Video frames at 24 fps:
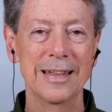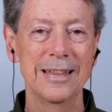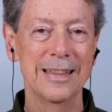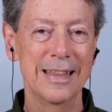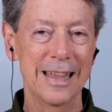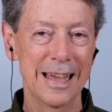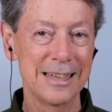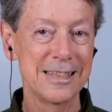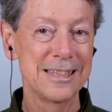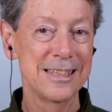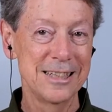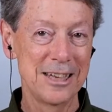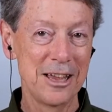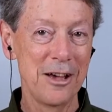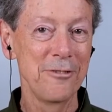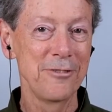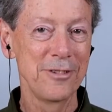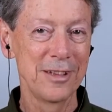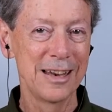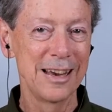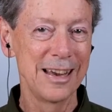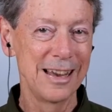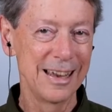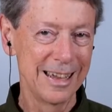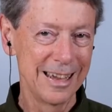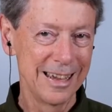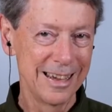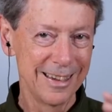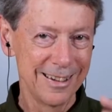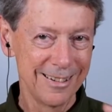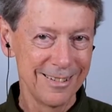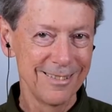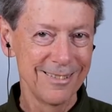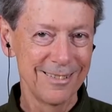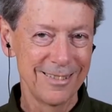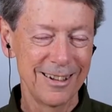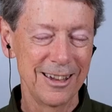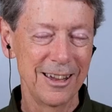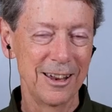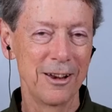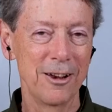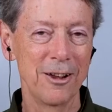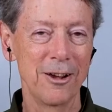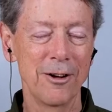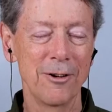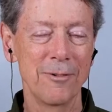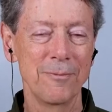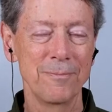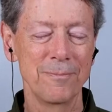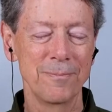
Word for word: That's definitely, you know,